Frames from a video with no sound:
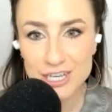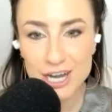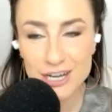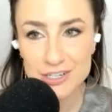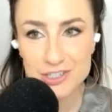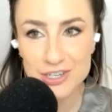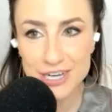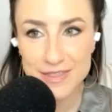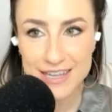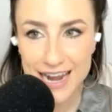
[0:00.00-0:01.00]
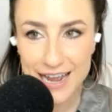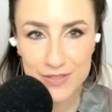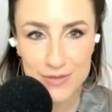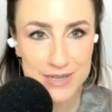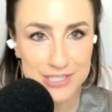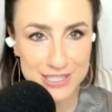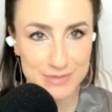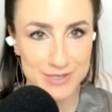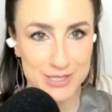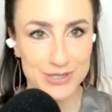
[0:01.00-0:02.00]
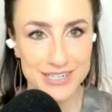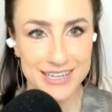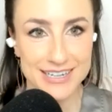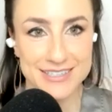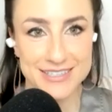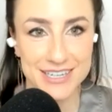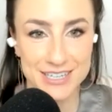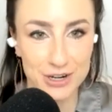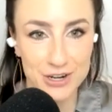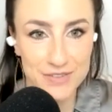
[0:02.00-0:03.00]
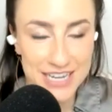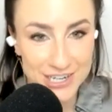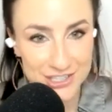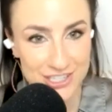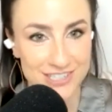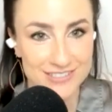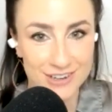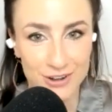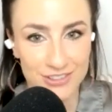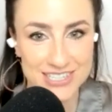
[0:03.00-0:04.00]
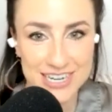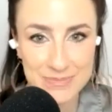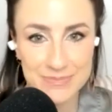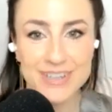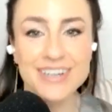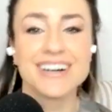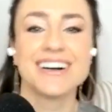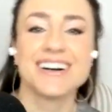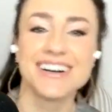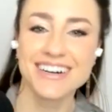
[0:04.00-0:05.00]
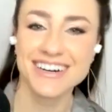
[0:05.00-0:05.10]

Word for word: look, and then add the beach theme to it. And it's like, you're on a vacation all the time. It